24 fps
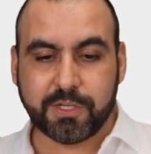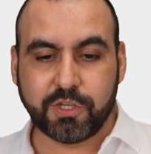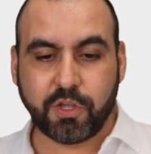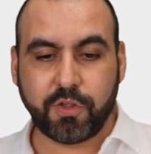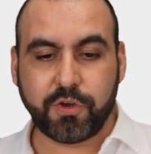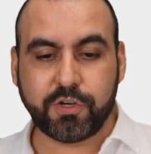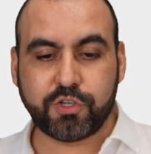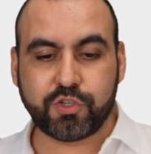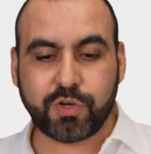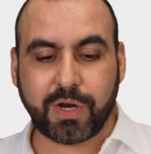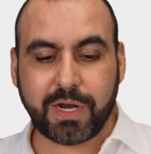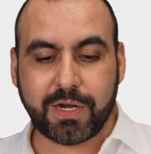So
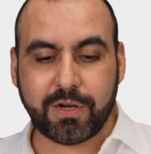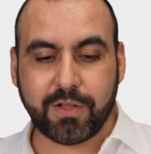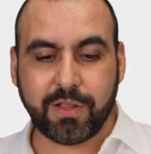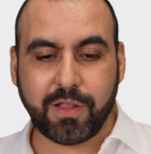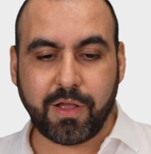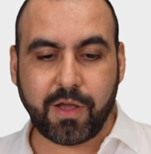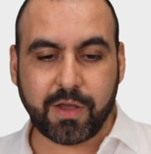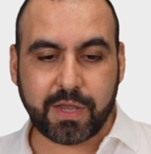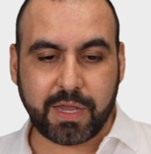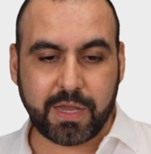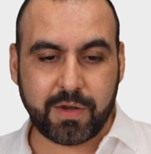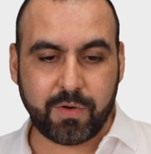they're trying to
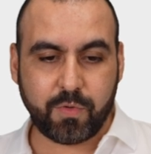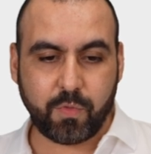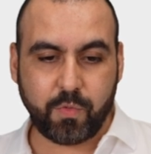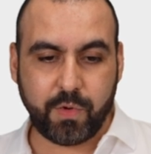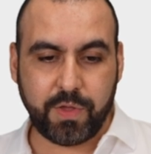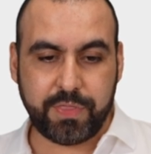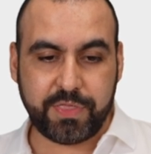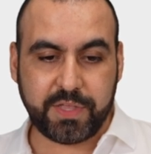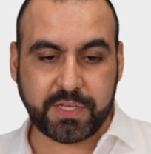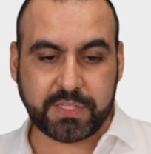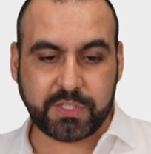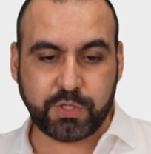log in
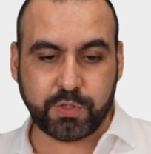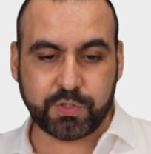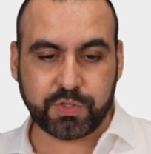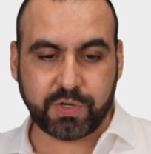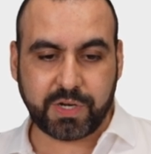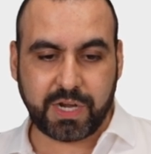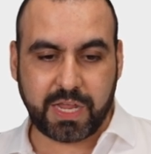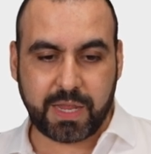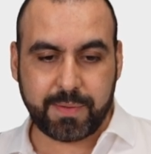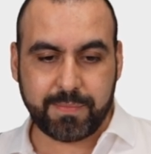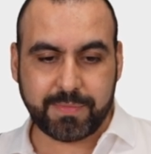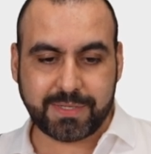with this
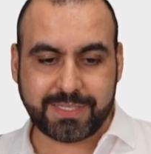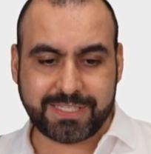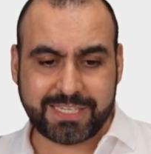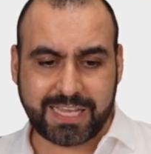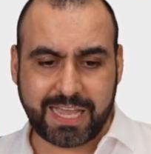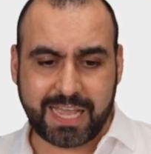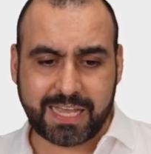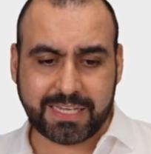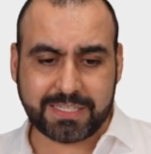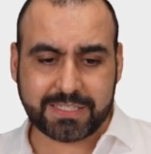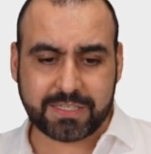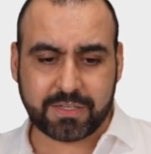username
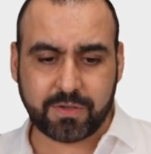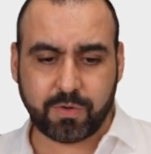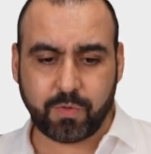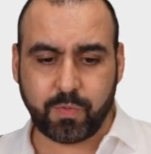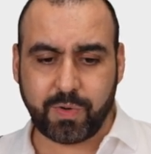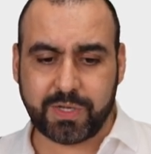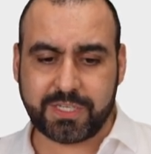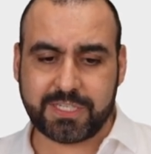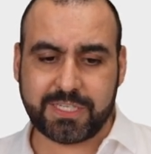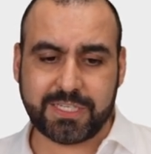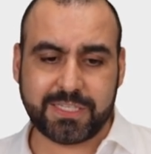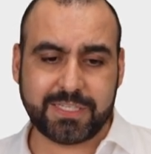test,
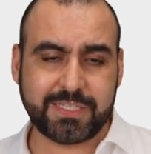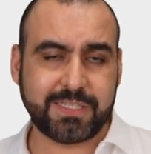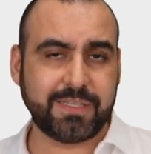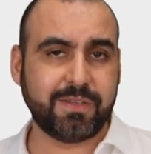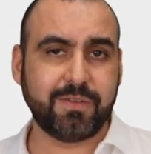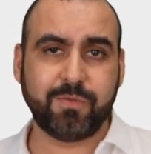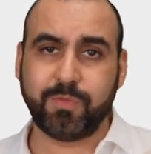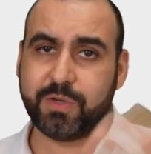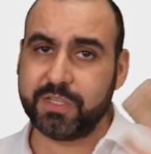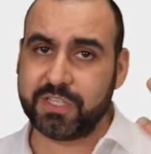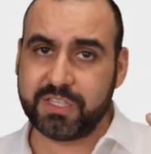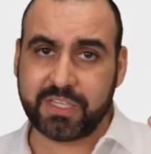which is
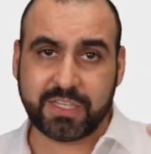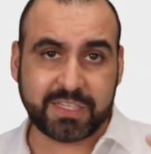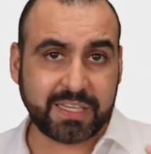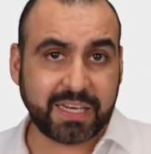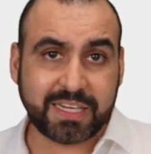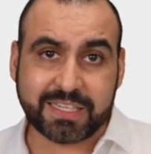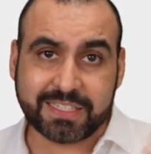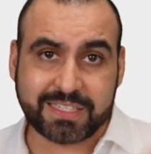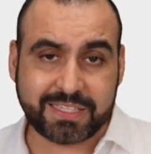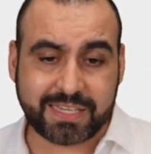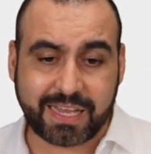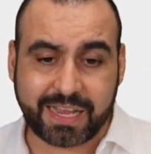which
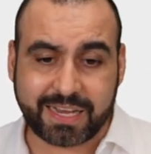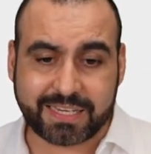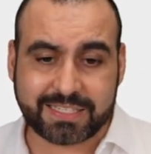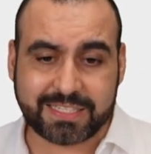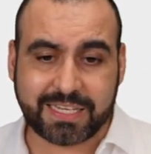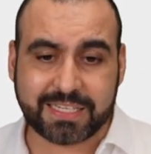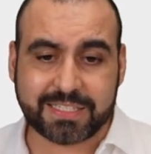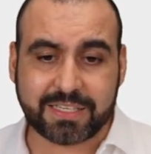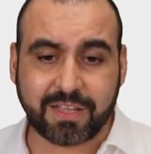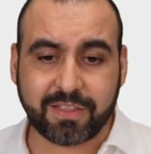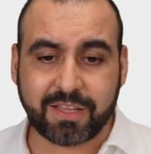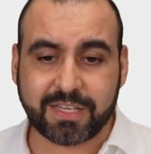doesn't
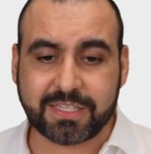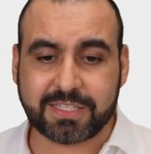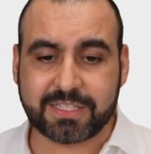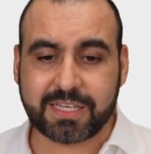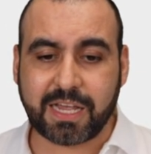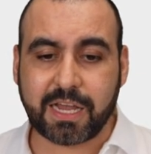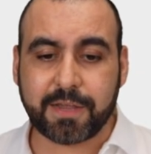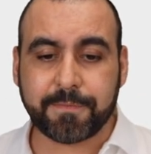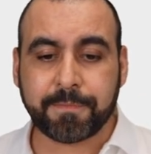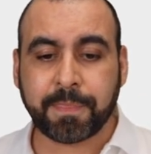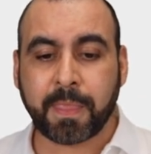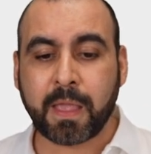exist on this
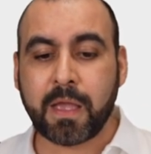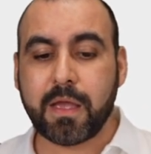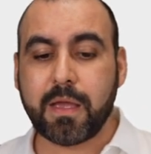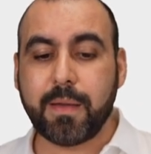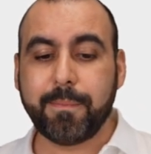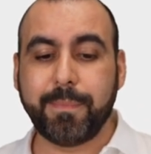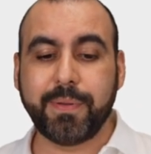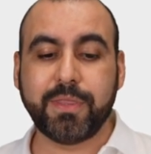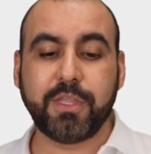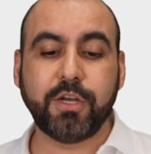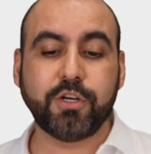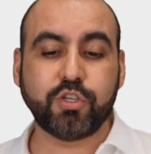site,
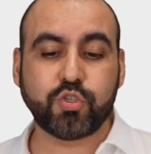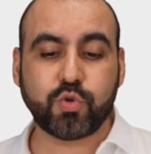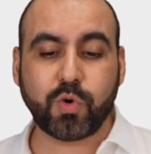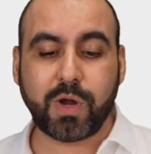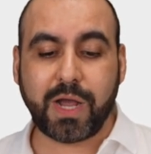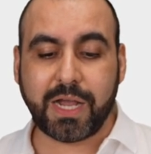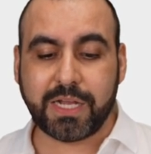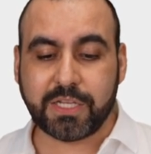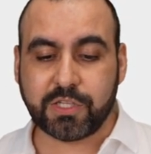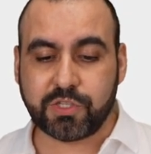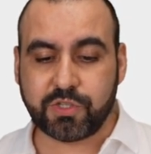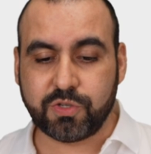but they're
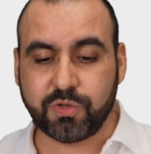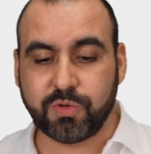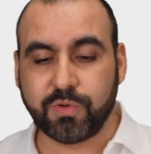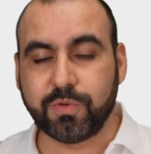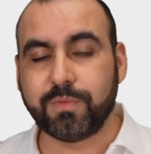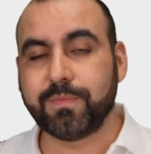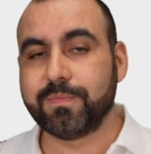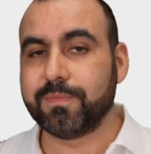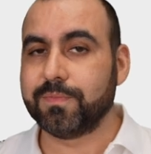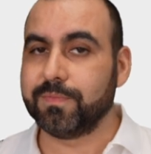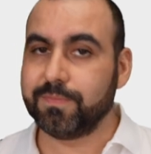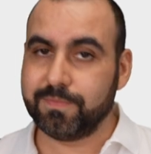trying
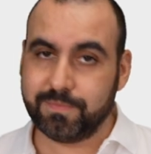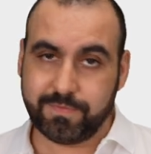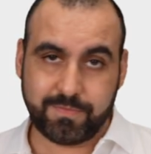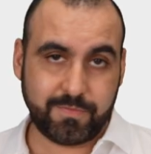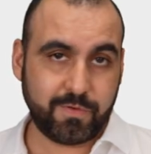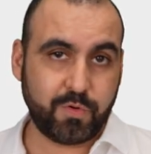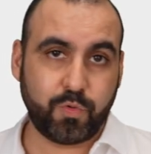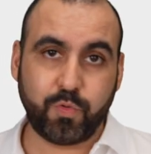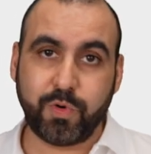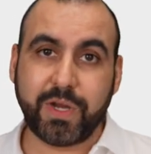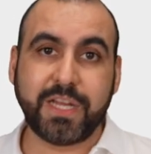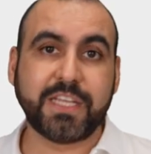to
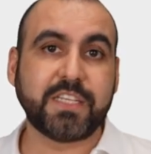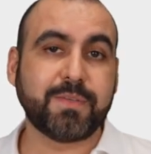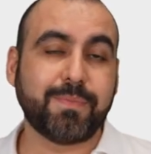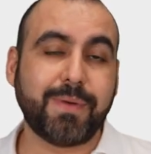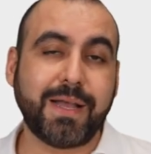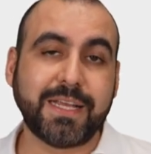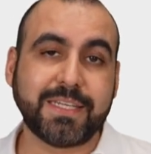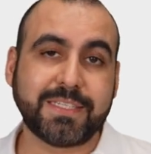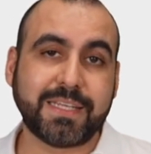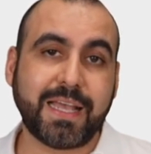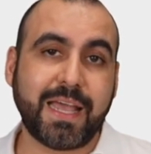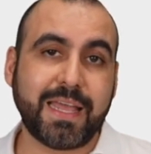reach
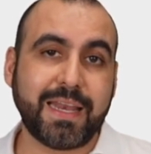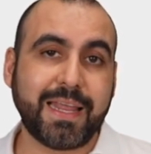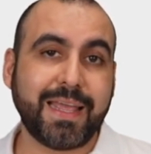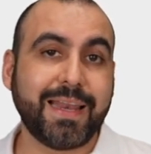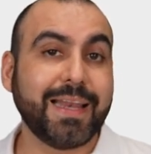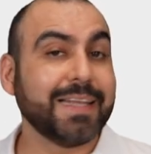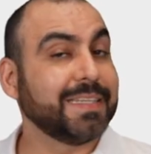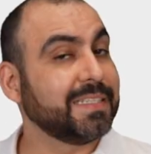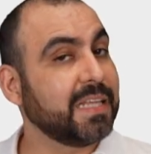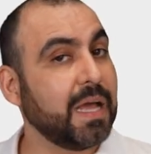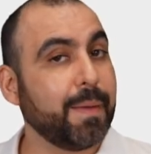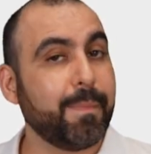my site
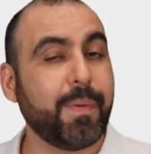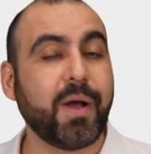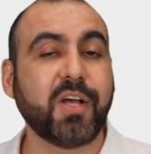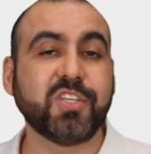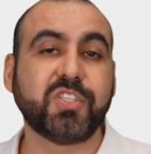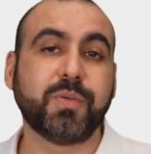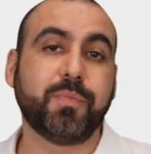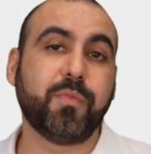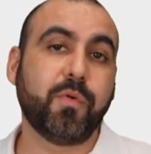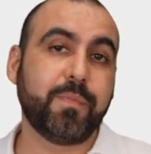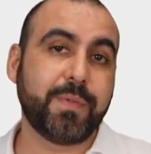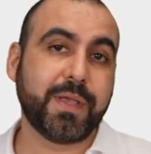and it's not
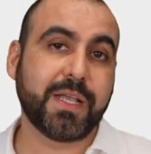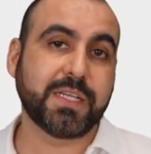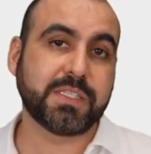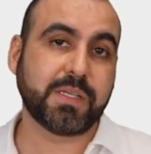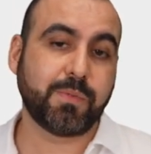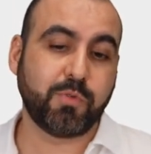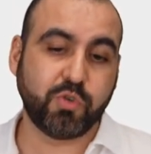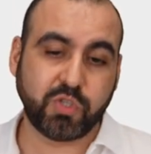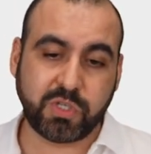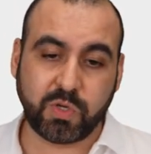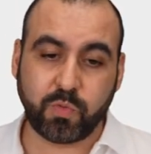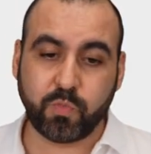possible because
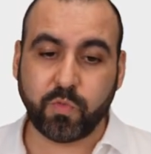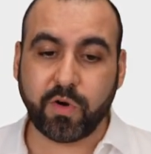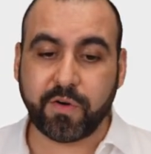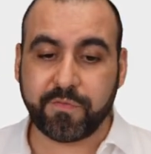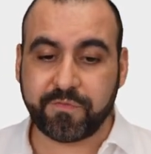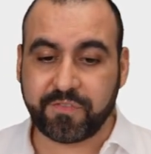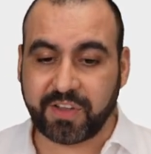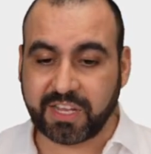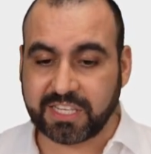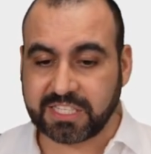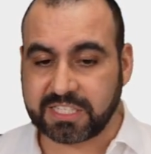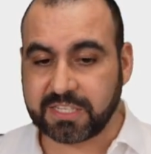I'm using
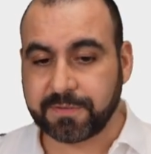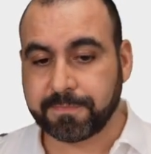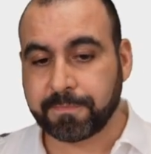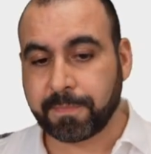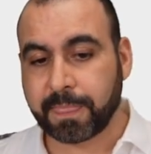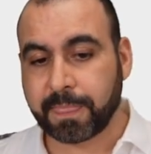WordFence.